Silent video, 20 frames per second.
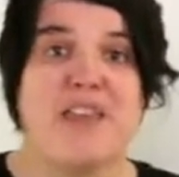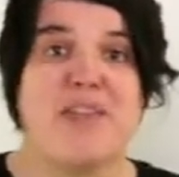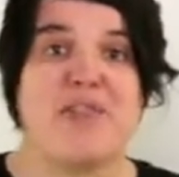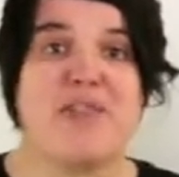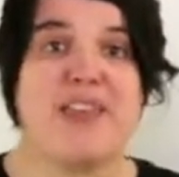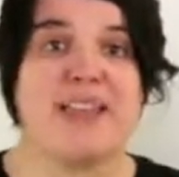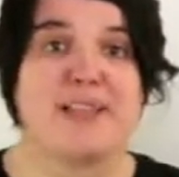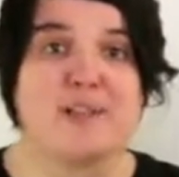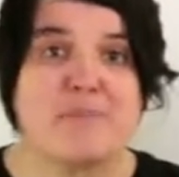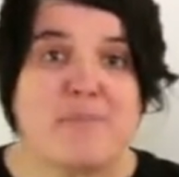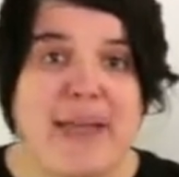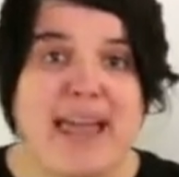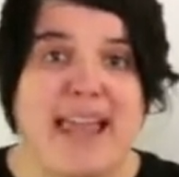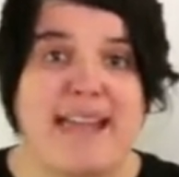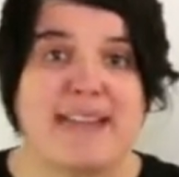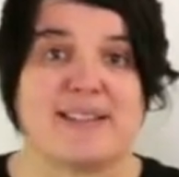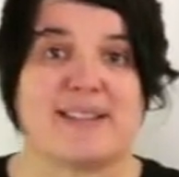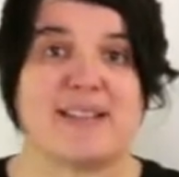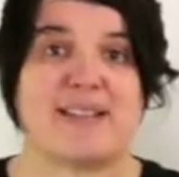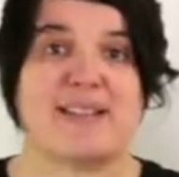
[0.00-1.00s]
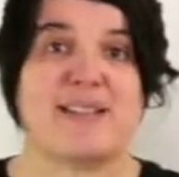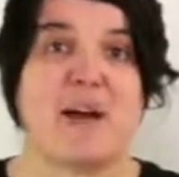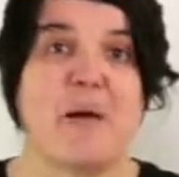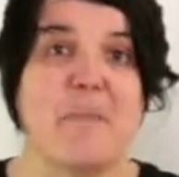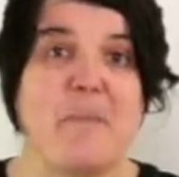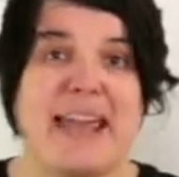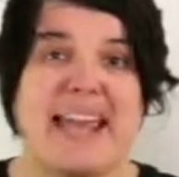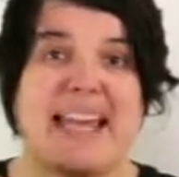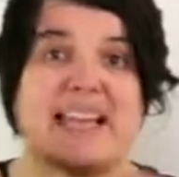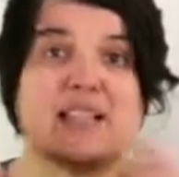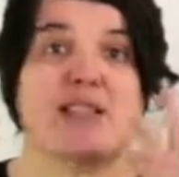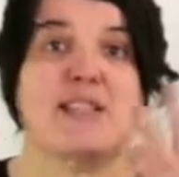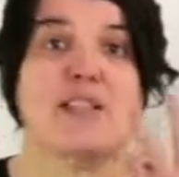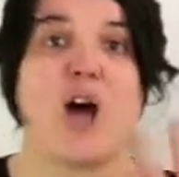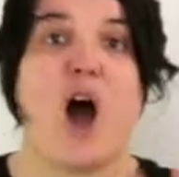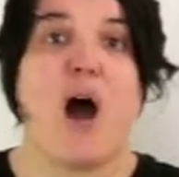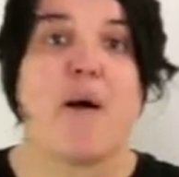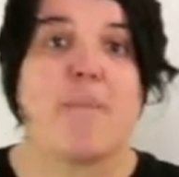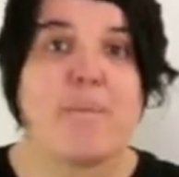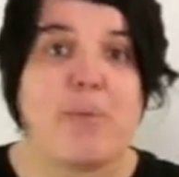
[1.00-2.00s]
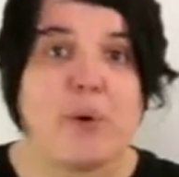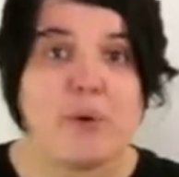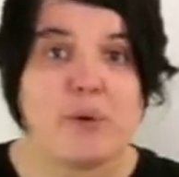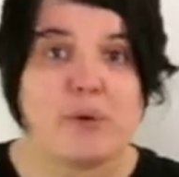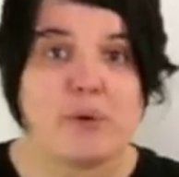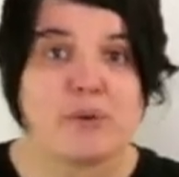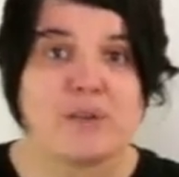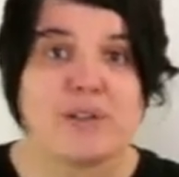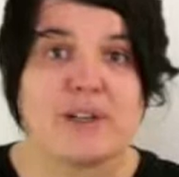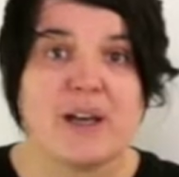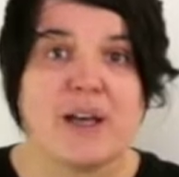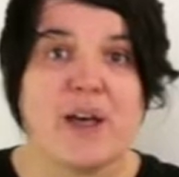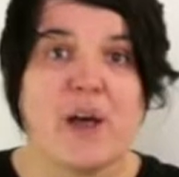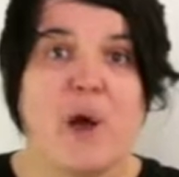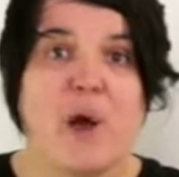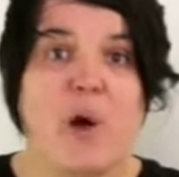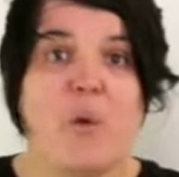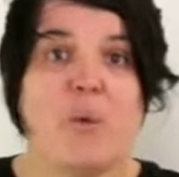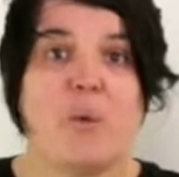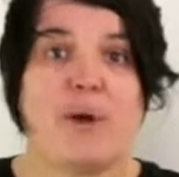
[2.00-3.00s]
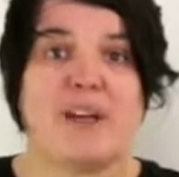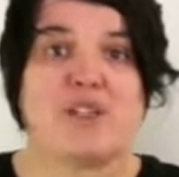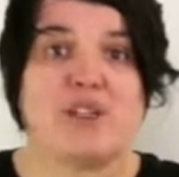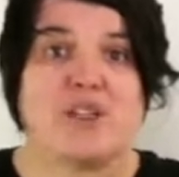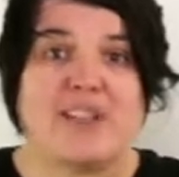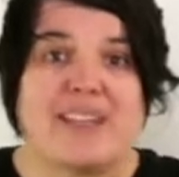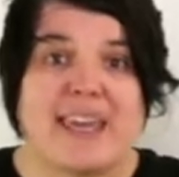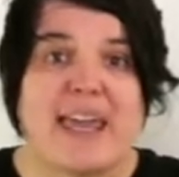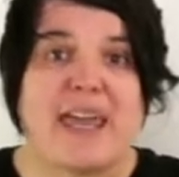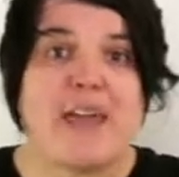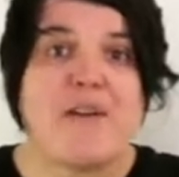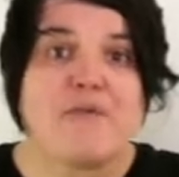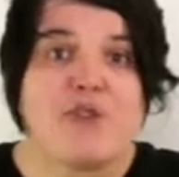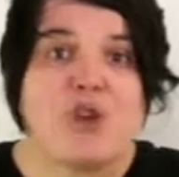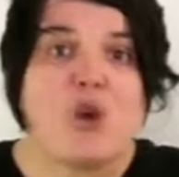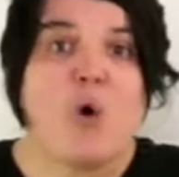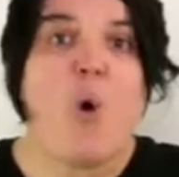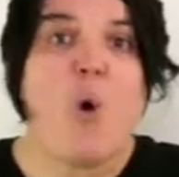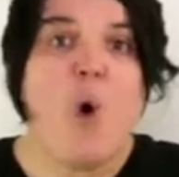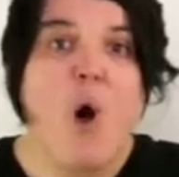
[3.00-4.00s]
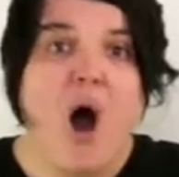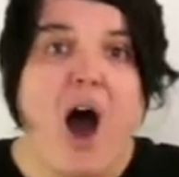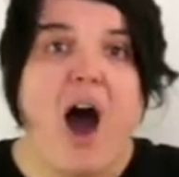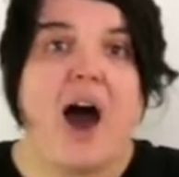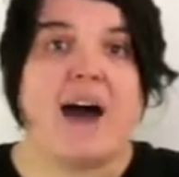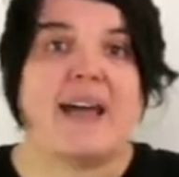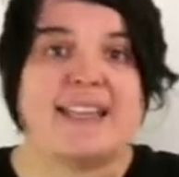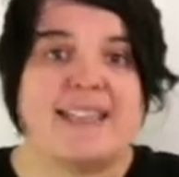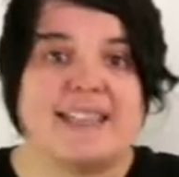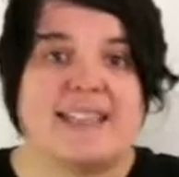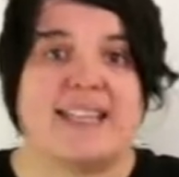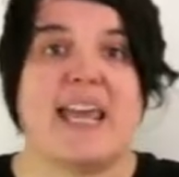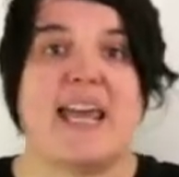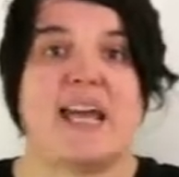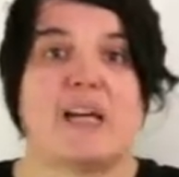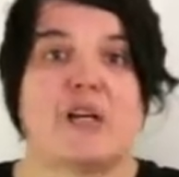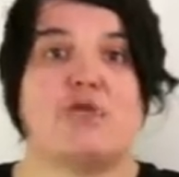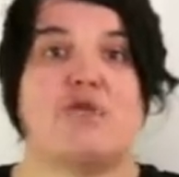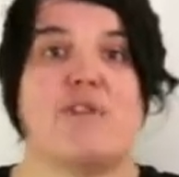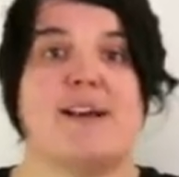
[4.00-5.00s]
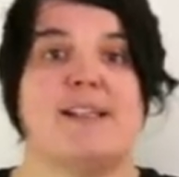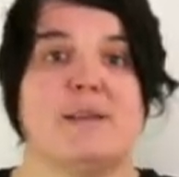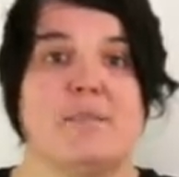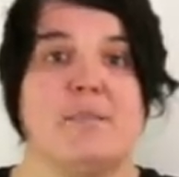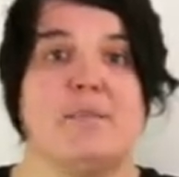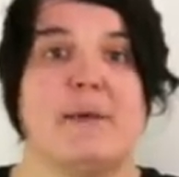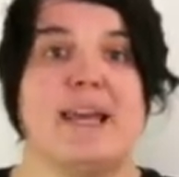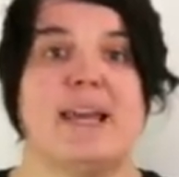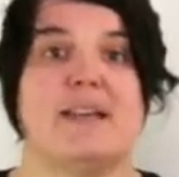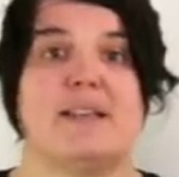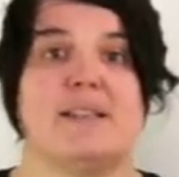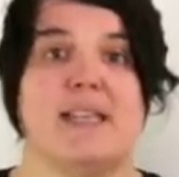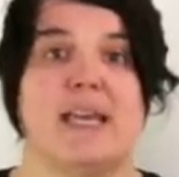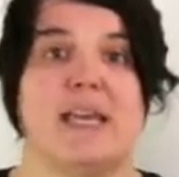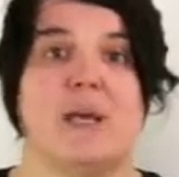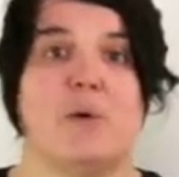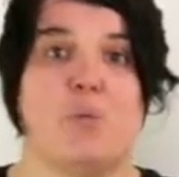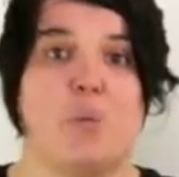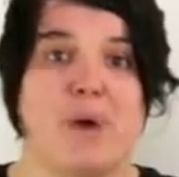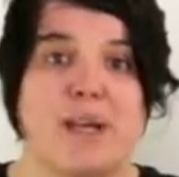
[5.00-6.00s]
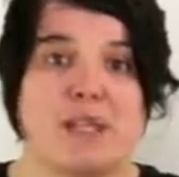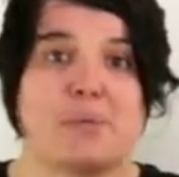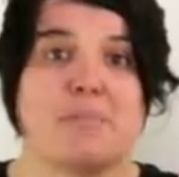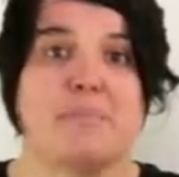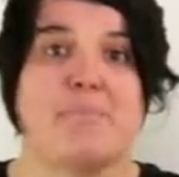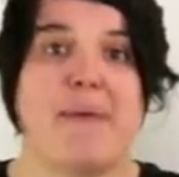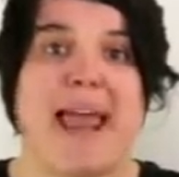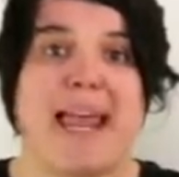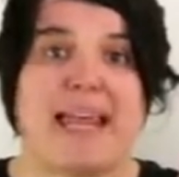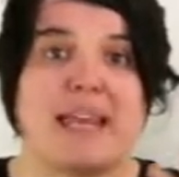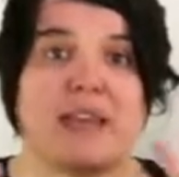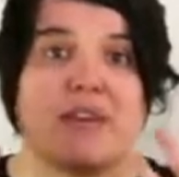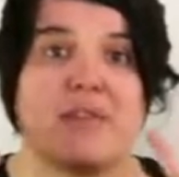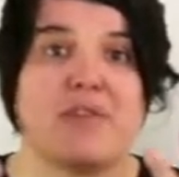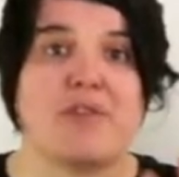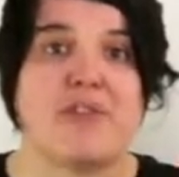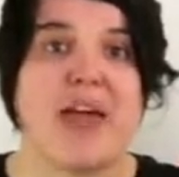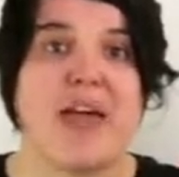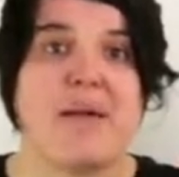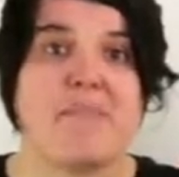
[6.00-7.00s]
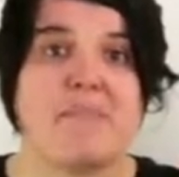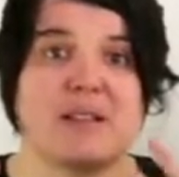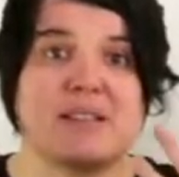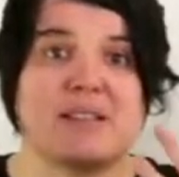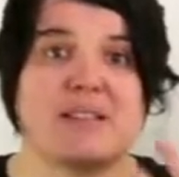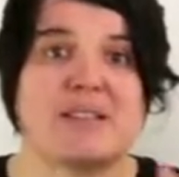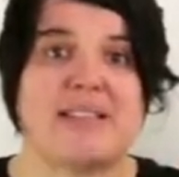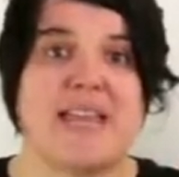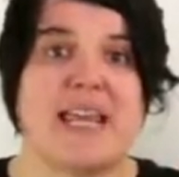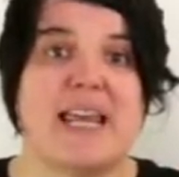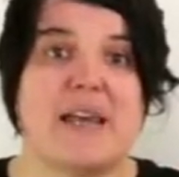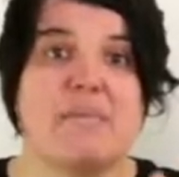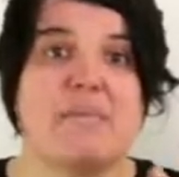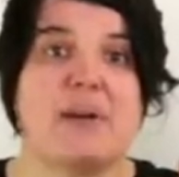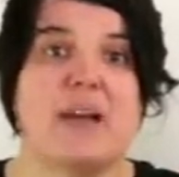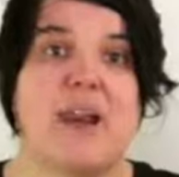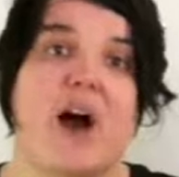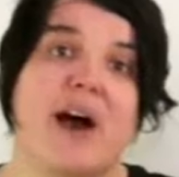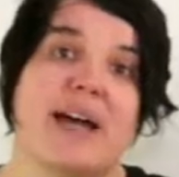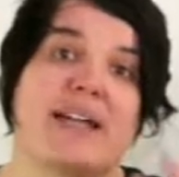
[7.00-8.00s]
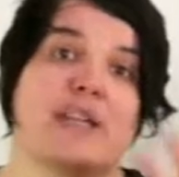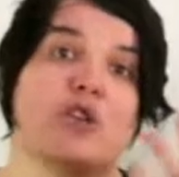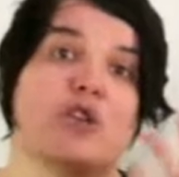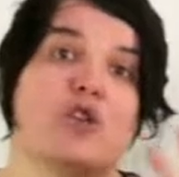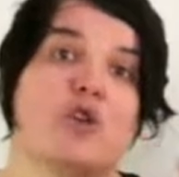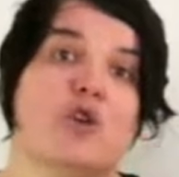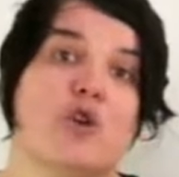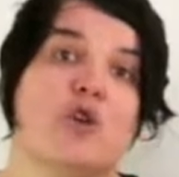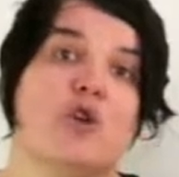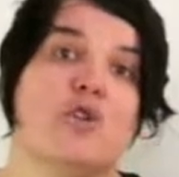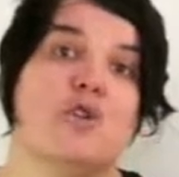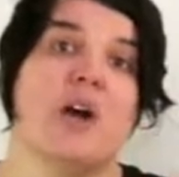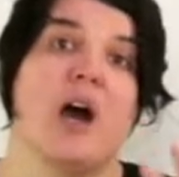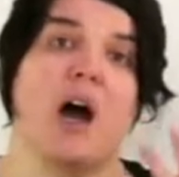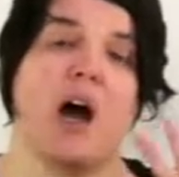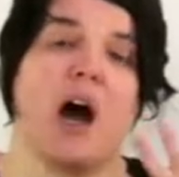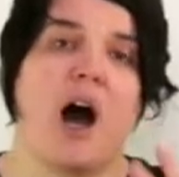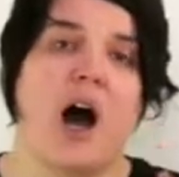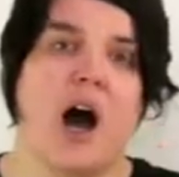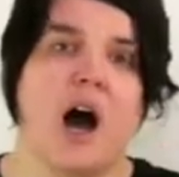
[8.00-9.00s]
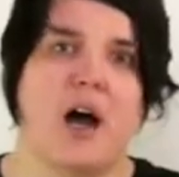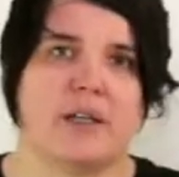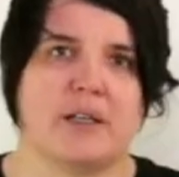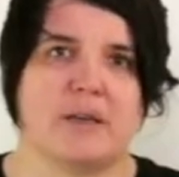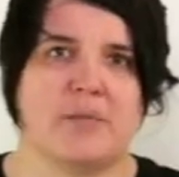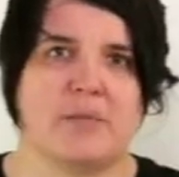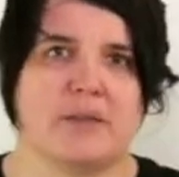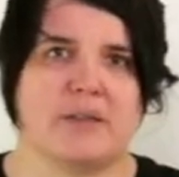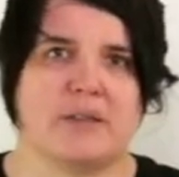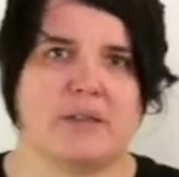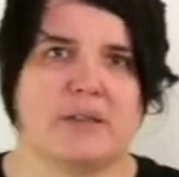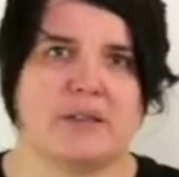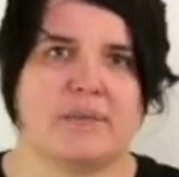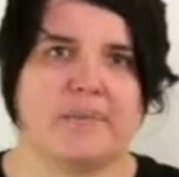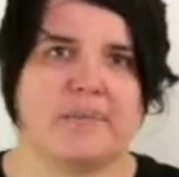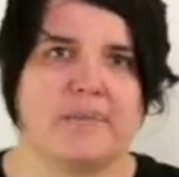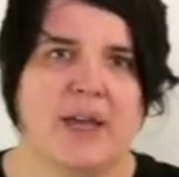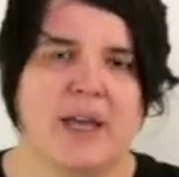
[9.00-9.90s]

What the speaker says: This means some examples which give your idea credibility, which make them seem like good arguments.